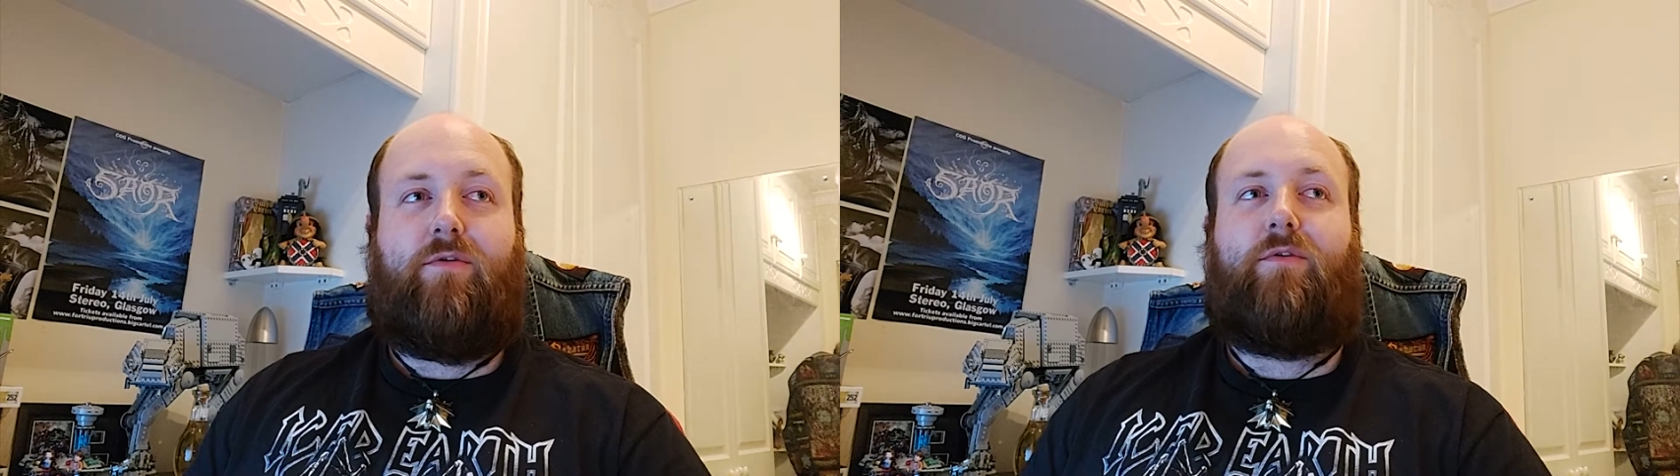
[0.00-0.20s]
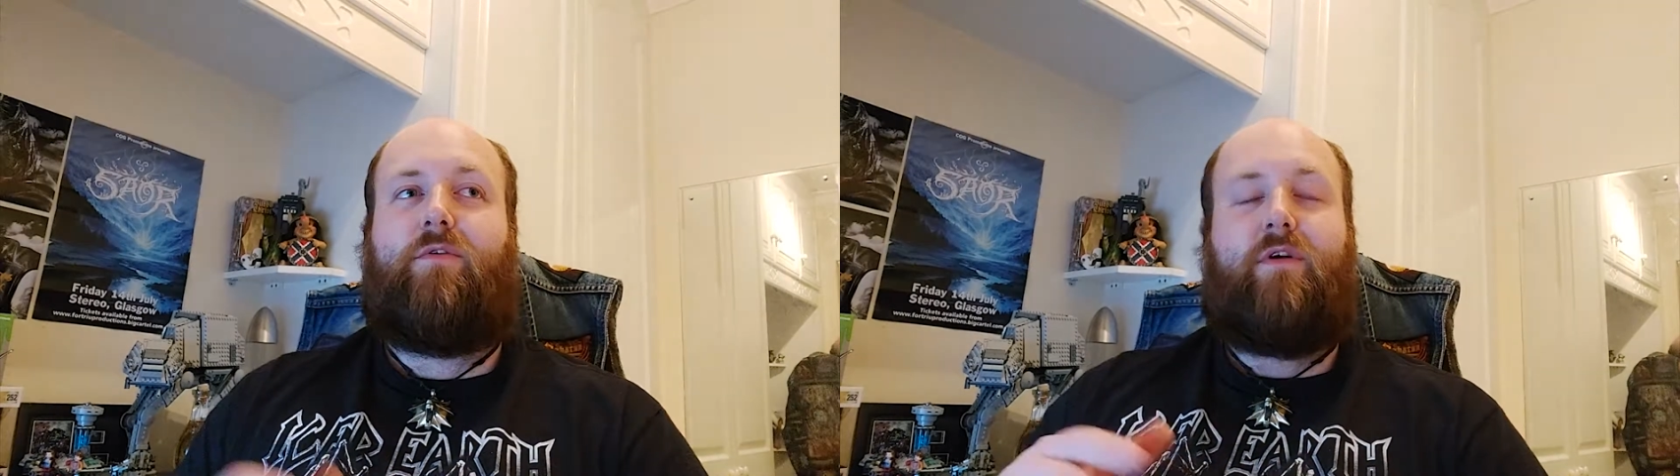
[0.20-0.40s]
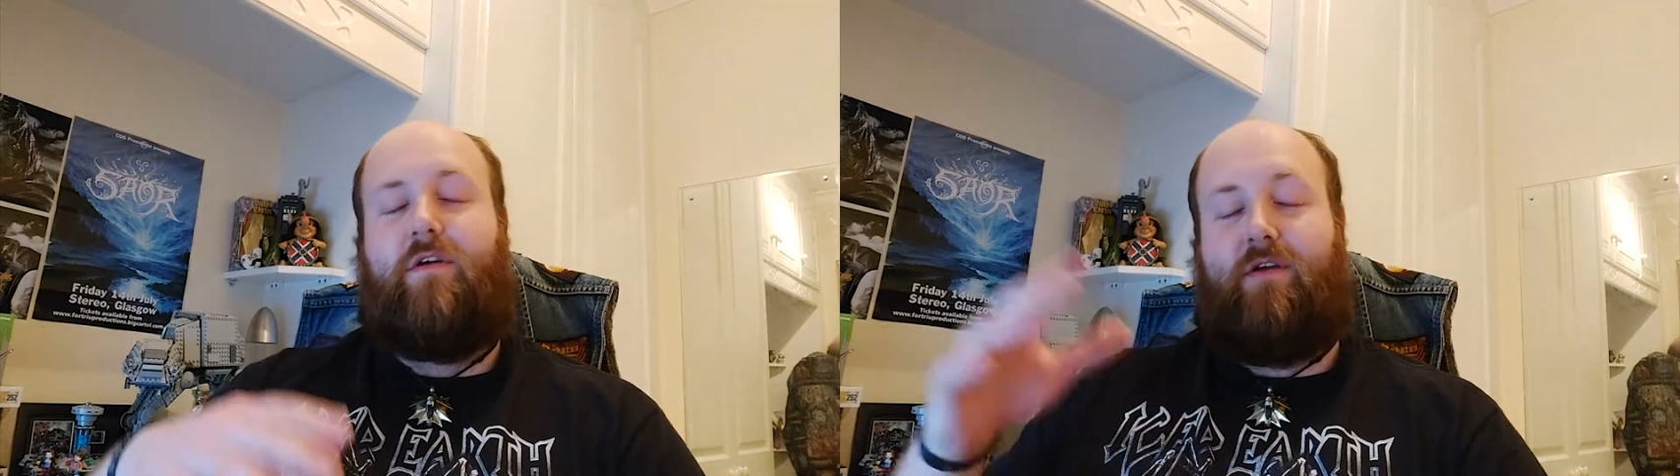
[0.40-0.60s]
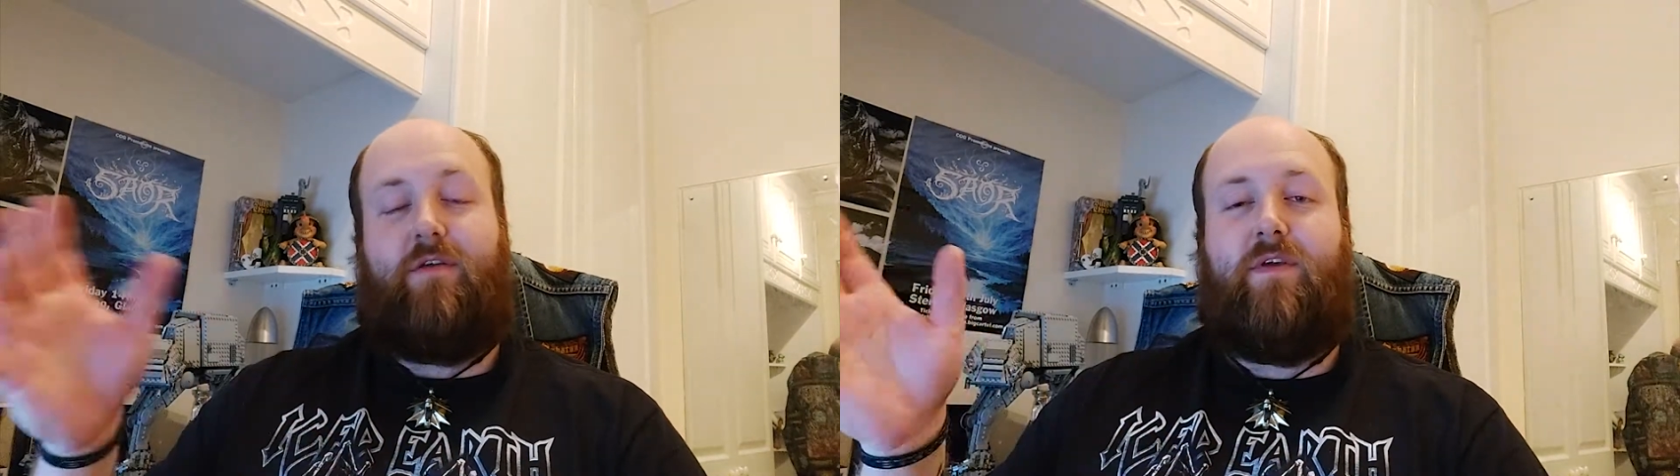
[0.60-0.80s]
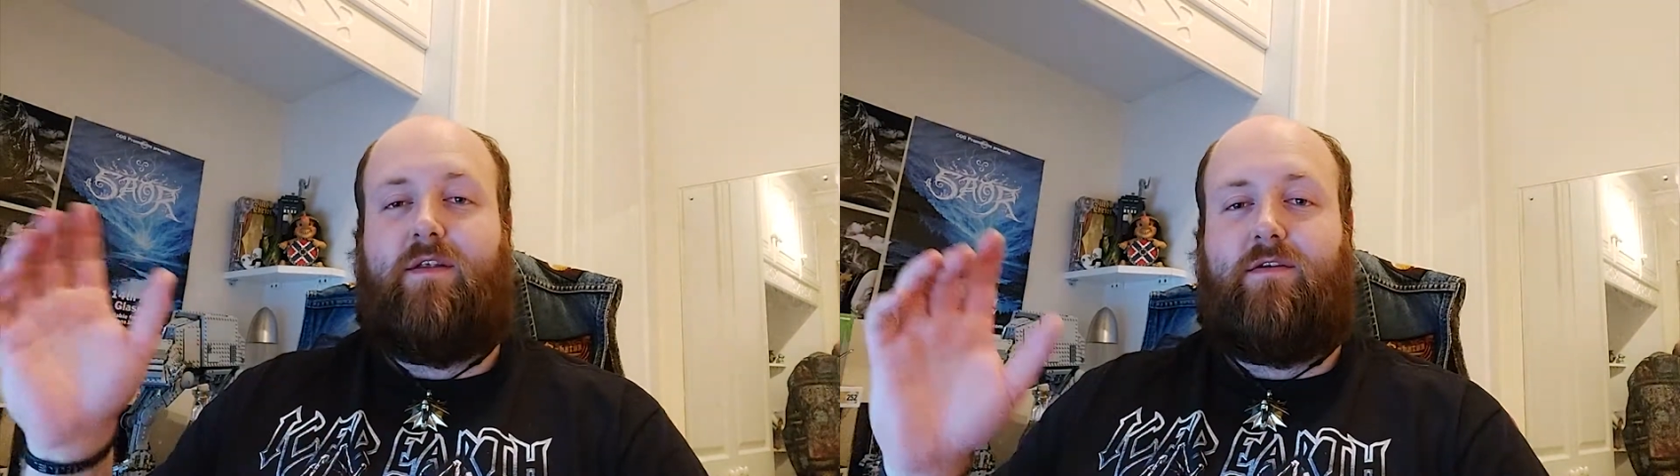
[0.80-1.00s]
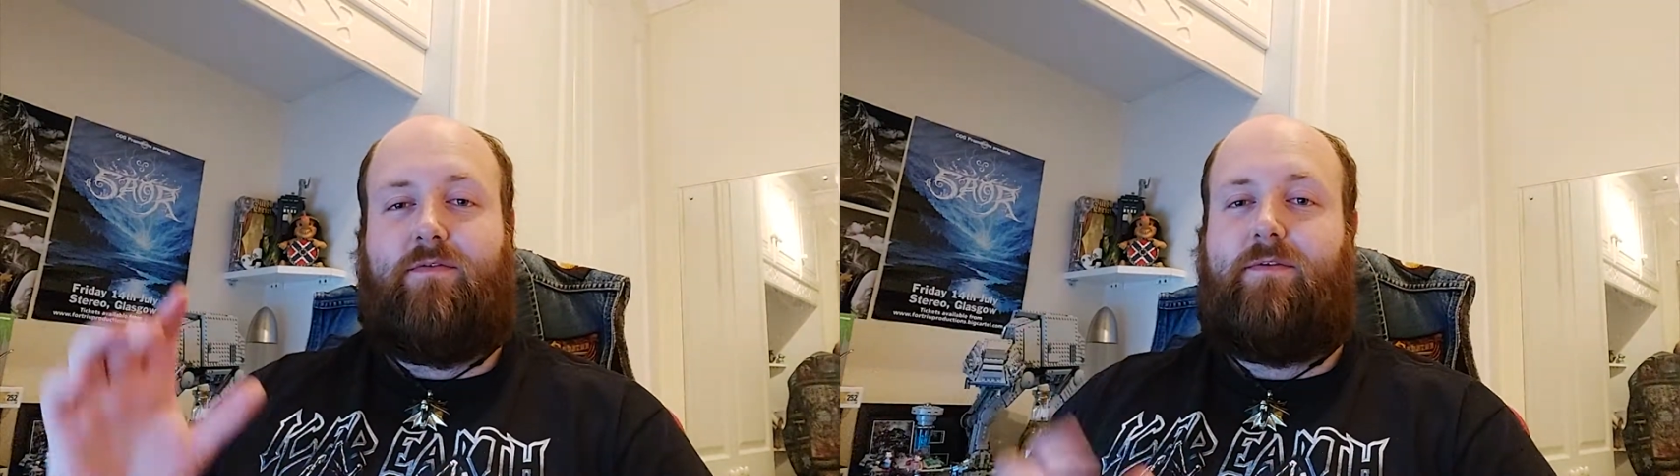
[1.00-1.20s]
or at the end of the